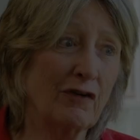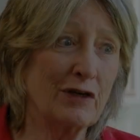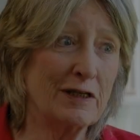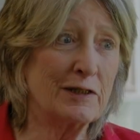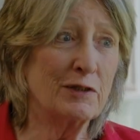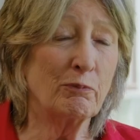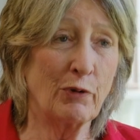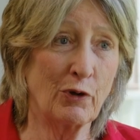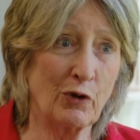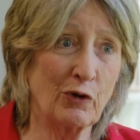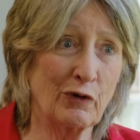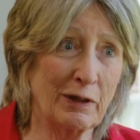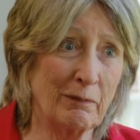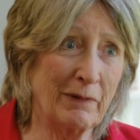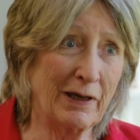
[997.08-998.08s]
is a
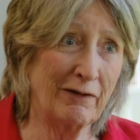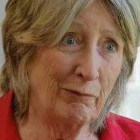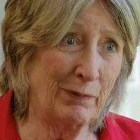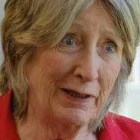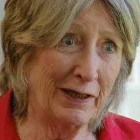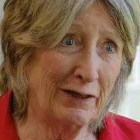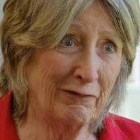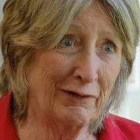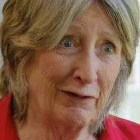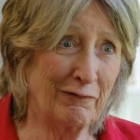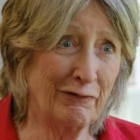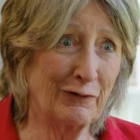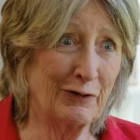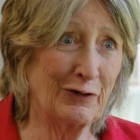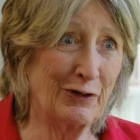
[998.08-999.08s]
program I've been giving
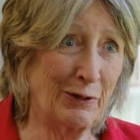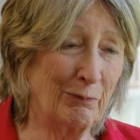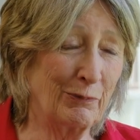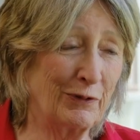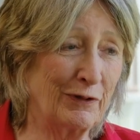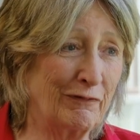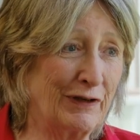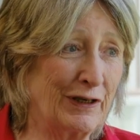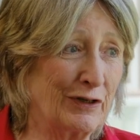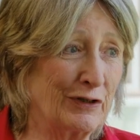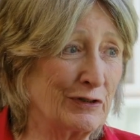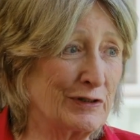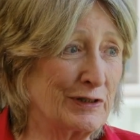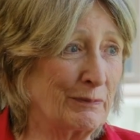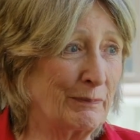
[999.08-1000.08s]
for a number of
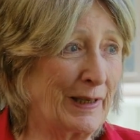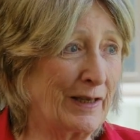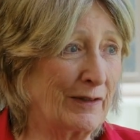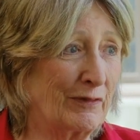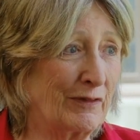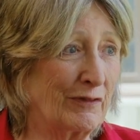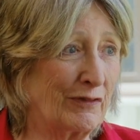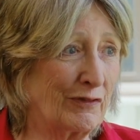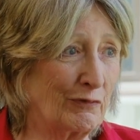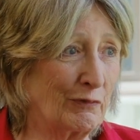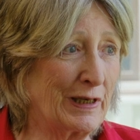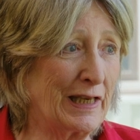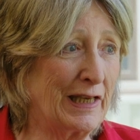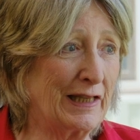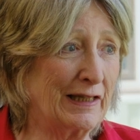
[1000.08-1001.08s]
years about the
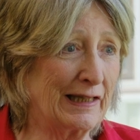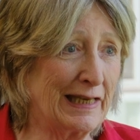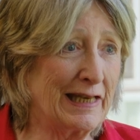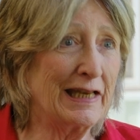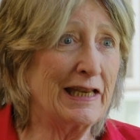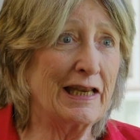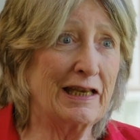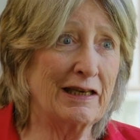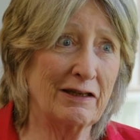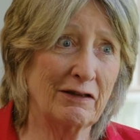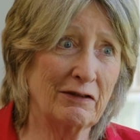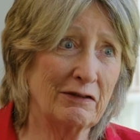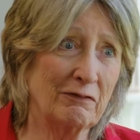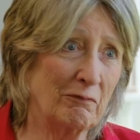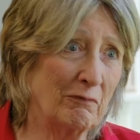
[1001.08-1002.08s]
three leading
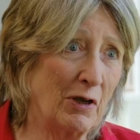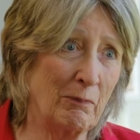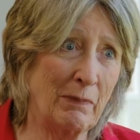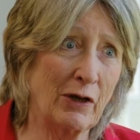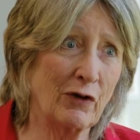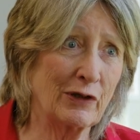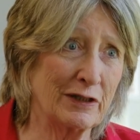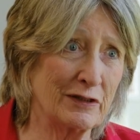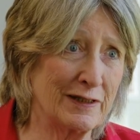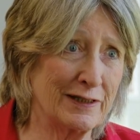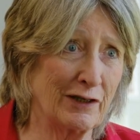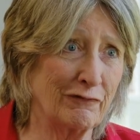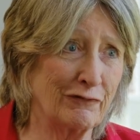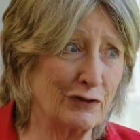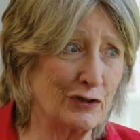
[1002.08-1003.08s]
American
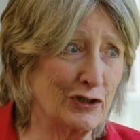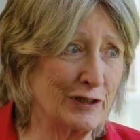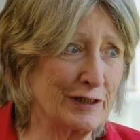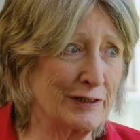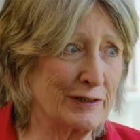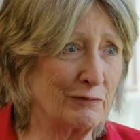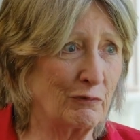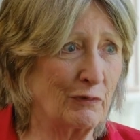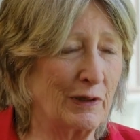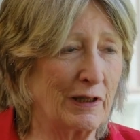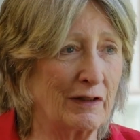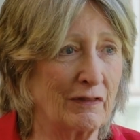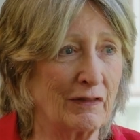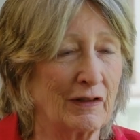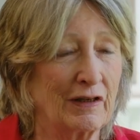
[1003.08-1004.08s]
suffragists
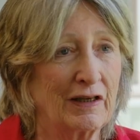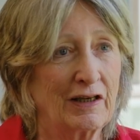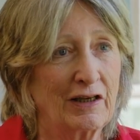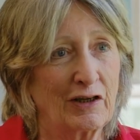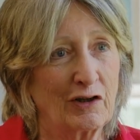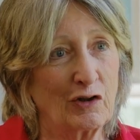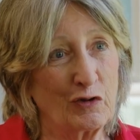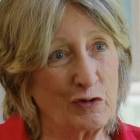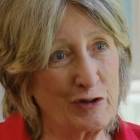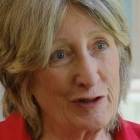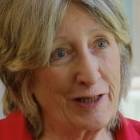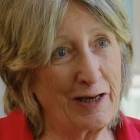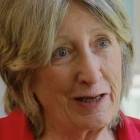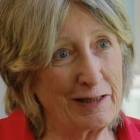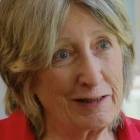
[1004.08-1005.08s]
with close
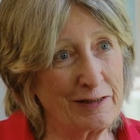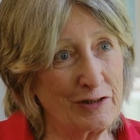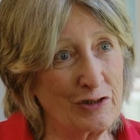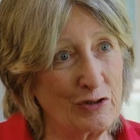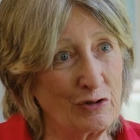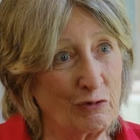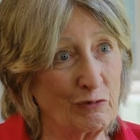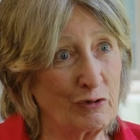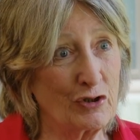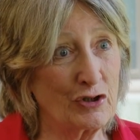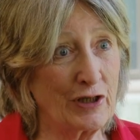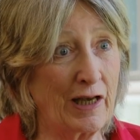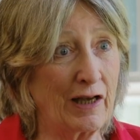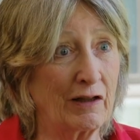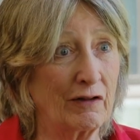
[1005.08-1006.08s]
ties to New
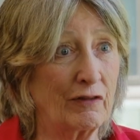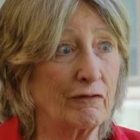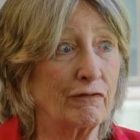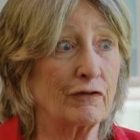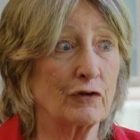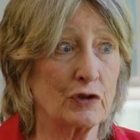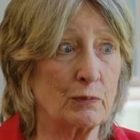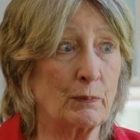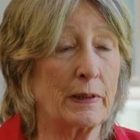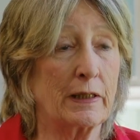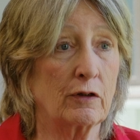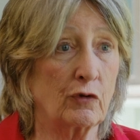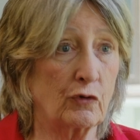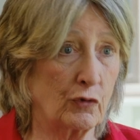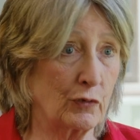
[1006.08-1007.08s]
Rochelle, the first
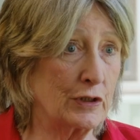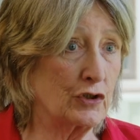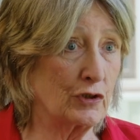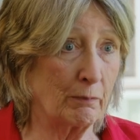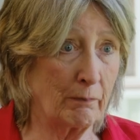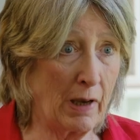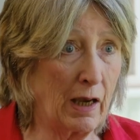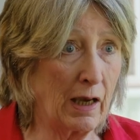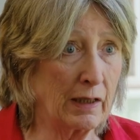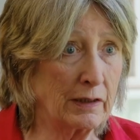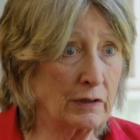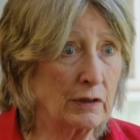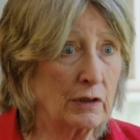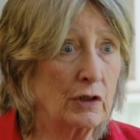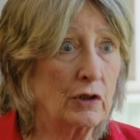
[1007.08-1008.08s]
being Lucretia
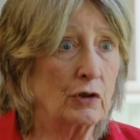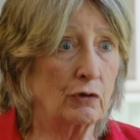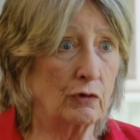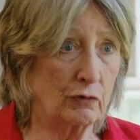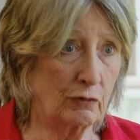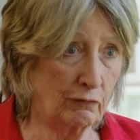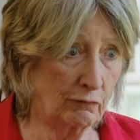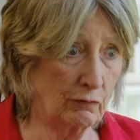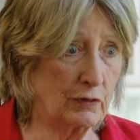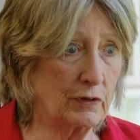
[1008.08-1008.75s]
Mott, who